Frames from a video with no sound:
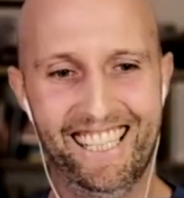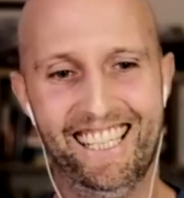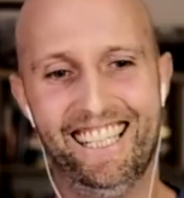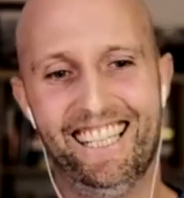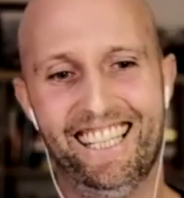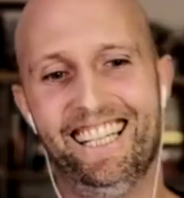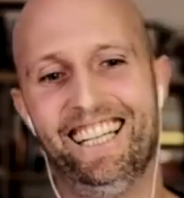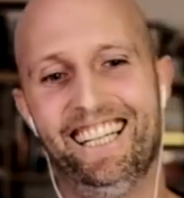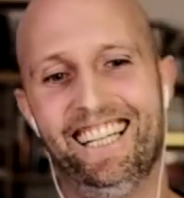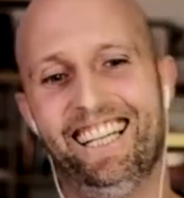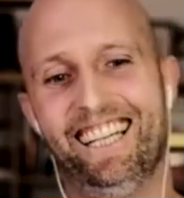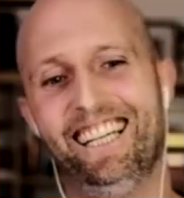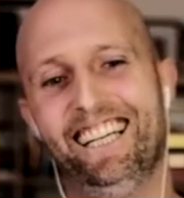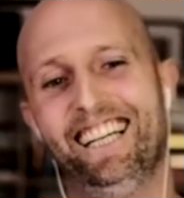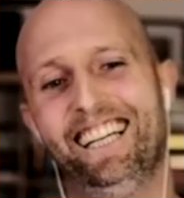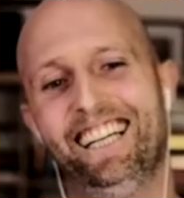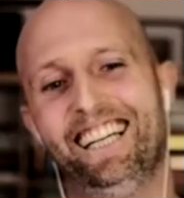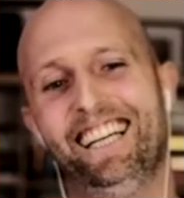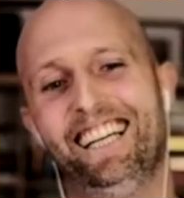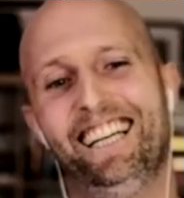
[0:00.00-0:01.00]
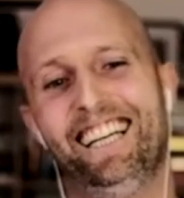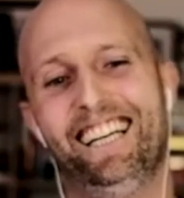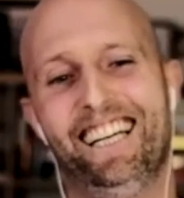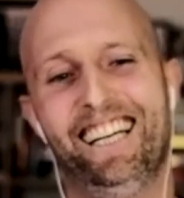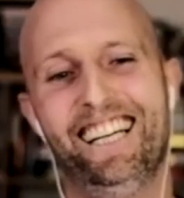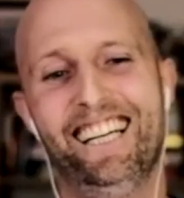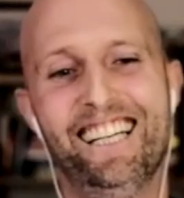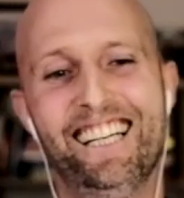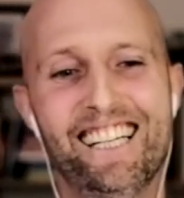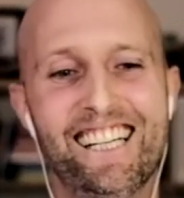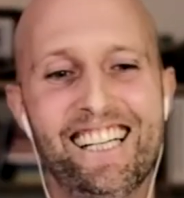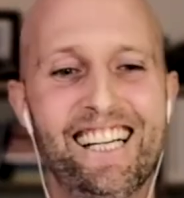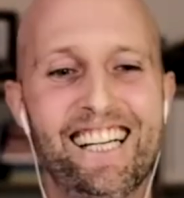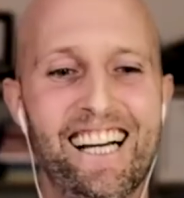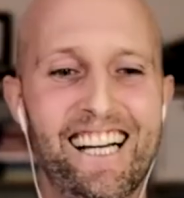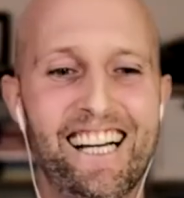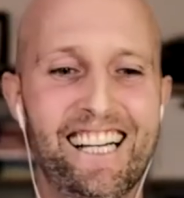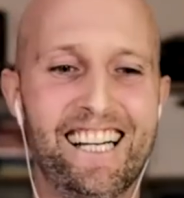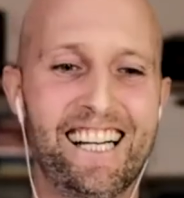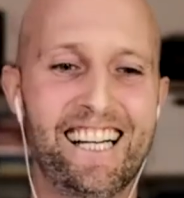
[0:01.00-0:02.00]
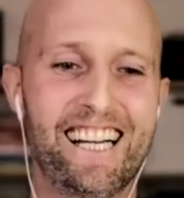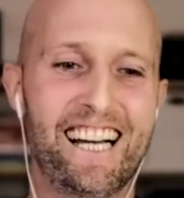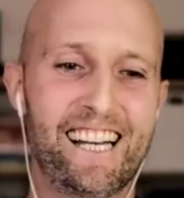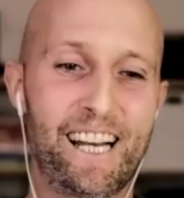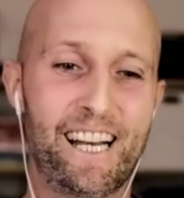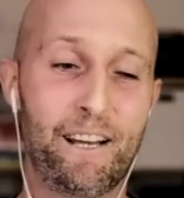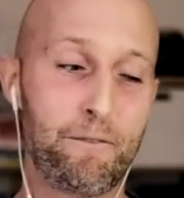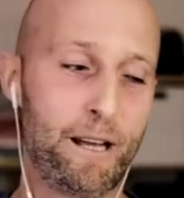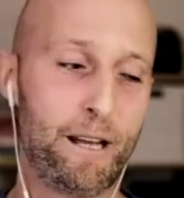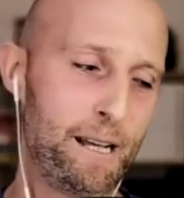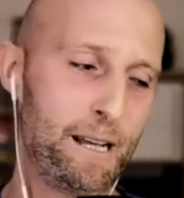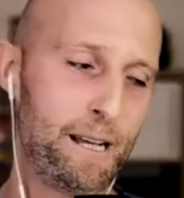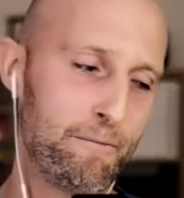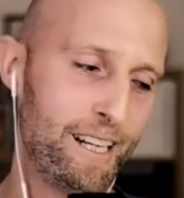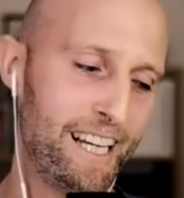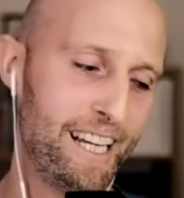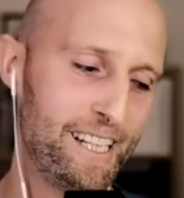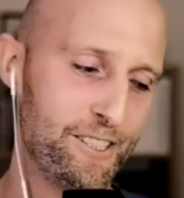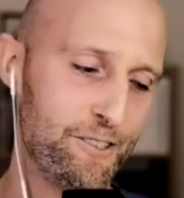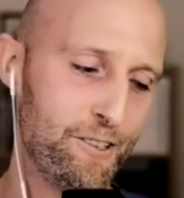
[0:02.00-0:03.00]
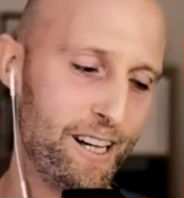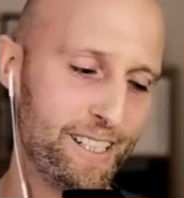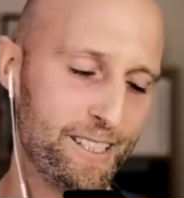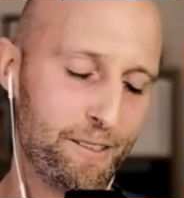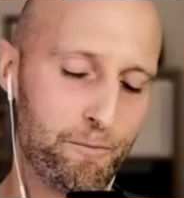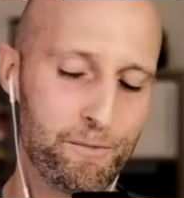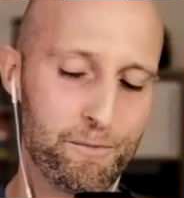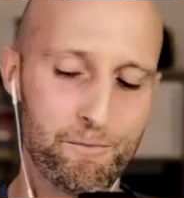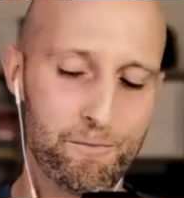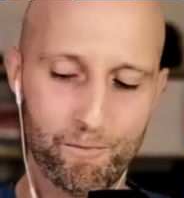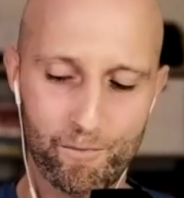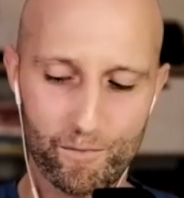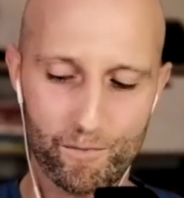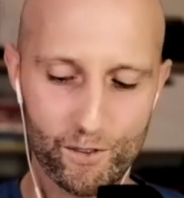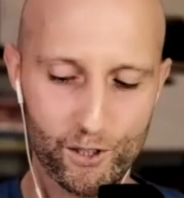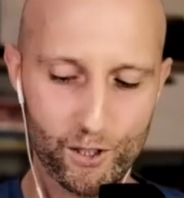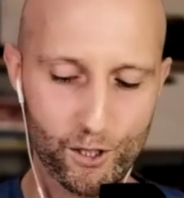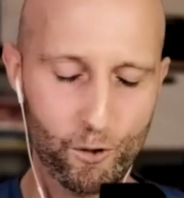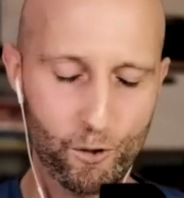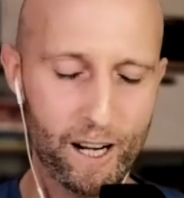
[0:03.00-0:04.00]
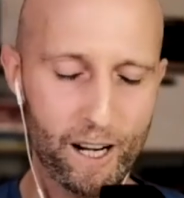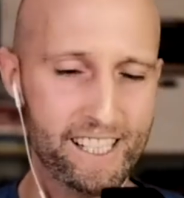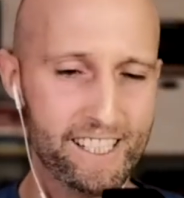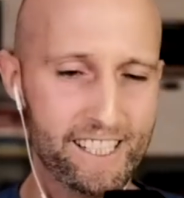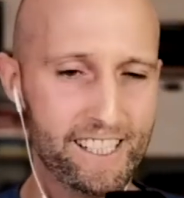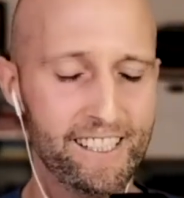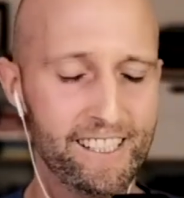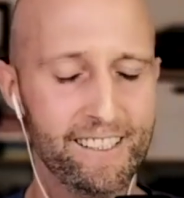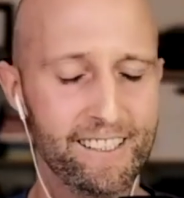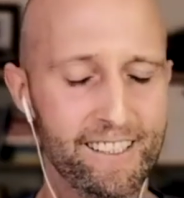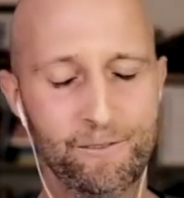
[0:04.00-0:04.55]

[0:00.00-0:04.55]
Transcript: and I'm and I'm glad you asked him the question.